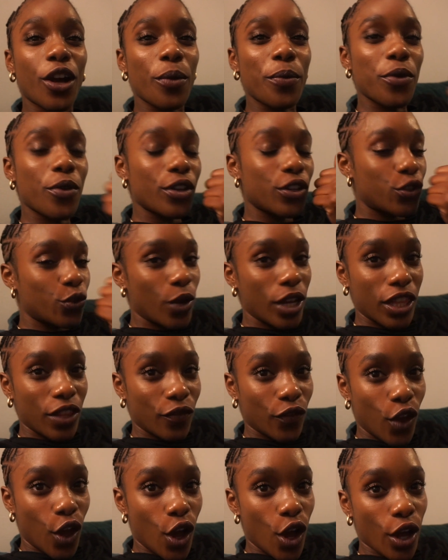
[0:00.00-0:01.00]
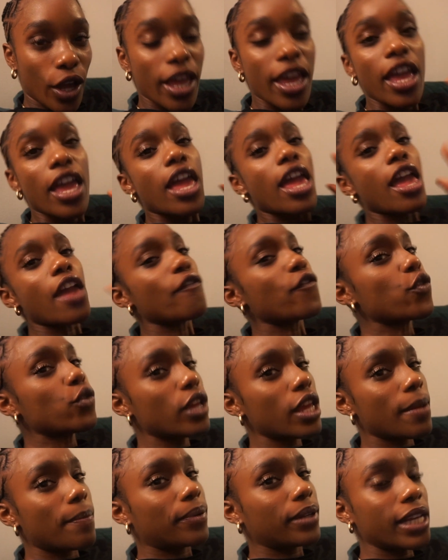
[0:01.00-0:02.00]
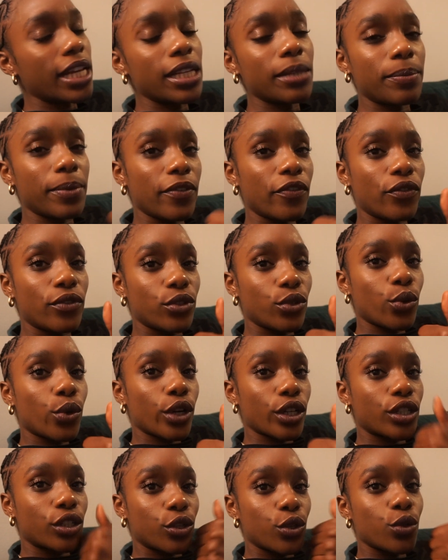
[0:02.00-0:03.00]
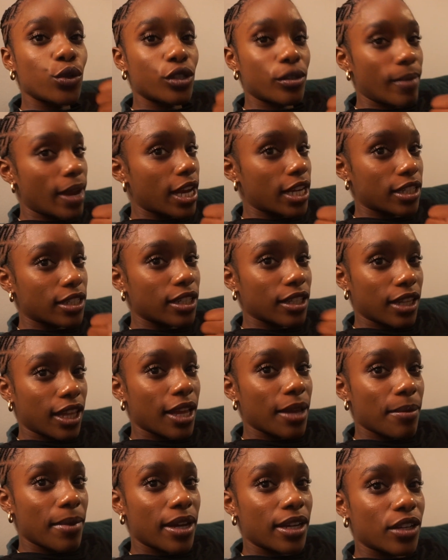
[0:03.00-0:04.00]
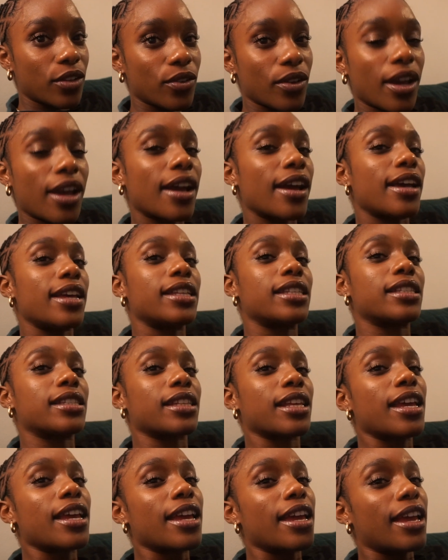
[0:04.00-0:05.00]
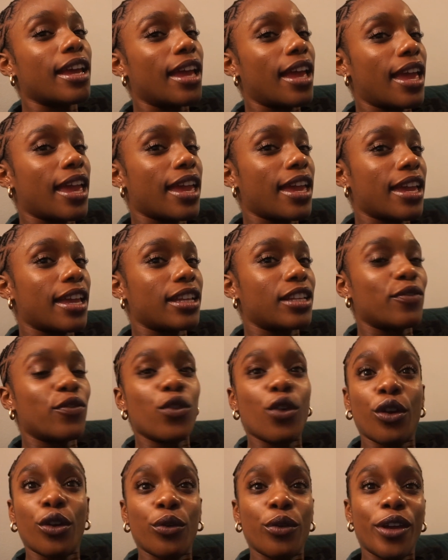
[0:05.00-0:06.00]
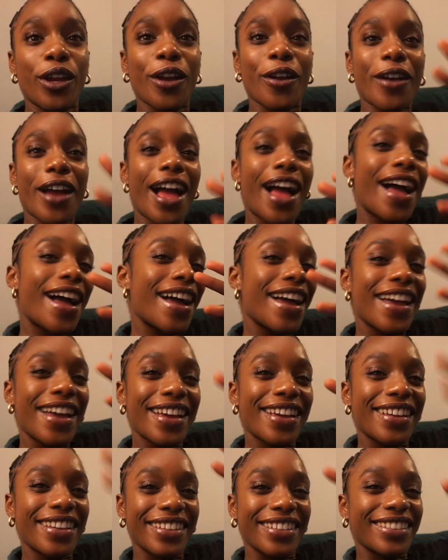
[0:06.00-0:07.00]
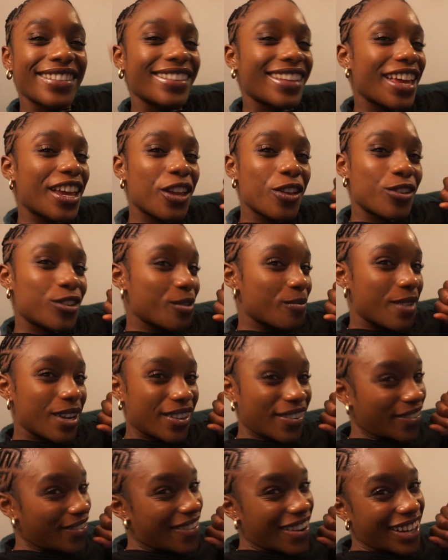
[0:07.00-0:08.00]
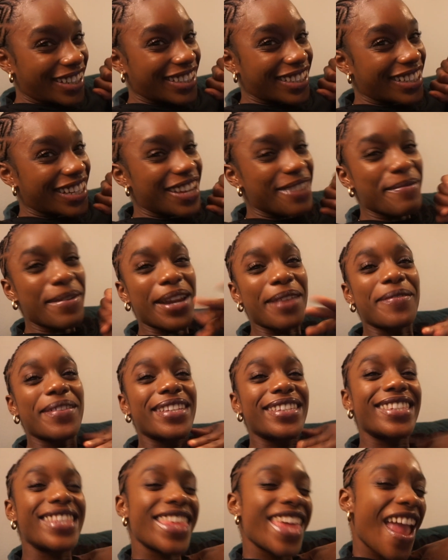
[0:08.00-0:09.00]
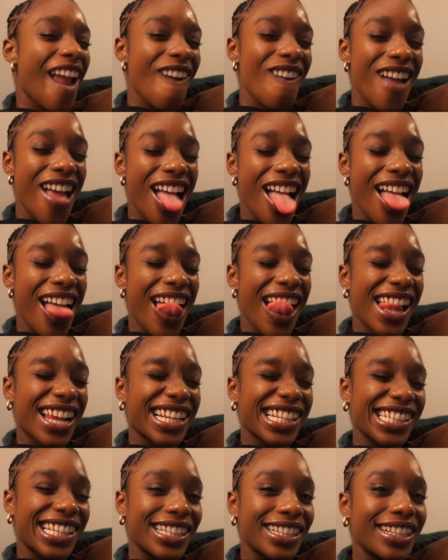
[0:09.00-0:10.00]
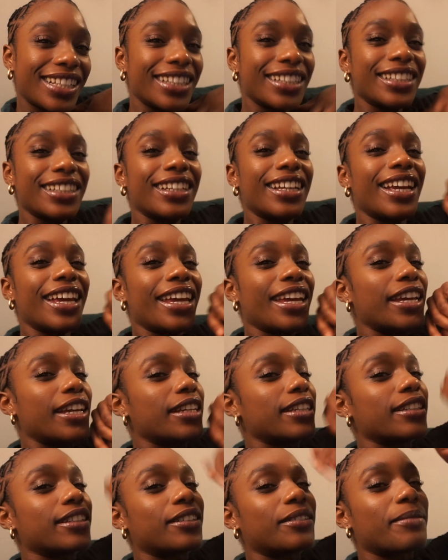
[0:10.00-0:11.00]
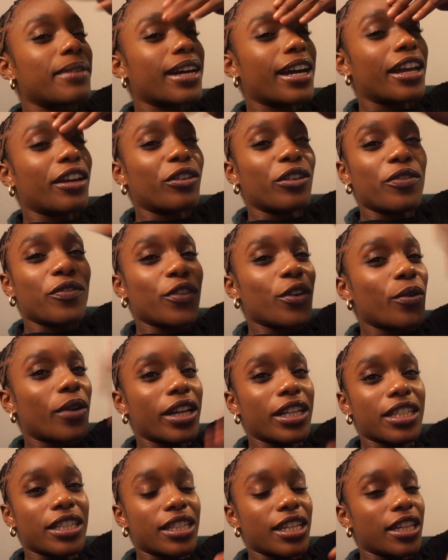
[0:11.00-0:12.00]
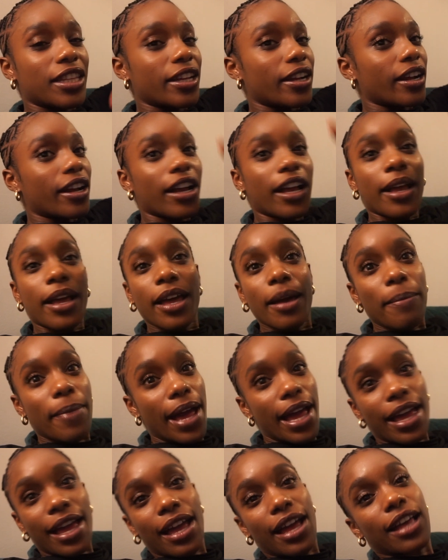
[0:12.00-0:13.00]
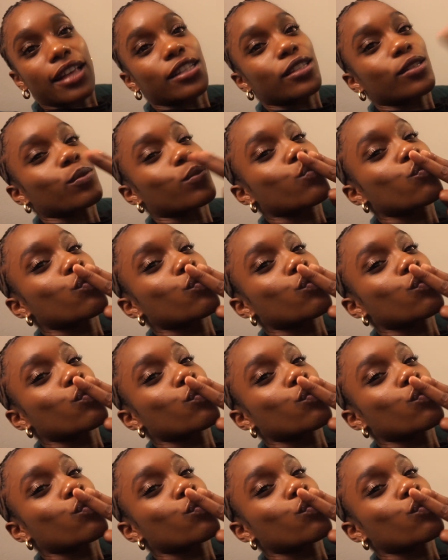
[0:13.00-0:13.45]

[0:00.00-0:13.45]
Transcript: I hope you enjoyed the vlog. If you did, please be sure to smash the like button, you guys. And if you're new here, hi. Thank you so much for watching. My name is Ciera. And oh my God, I don't even know what I just did there. Goodbye, guys.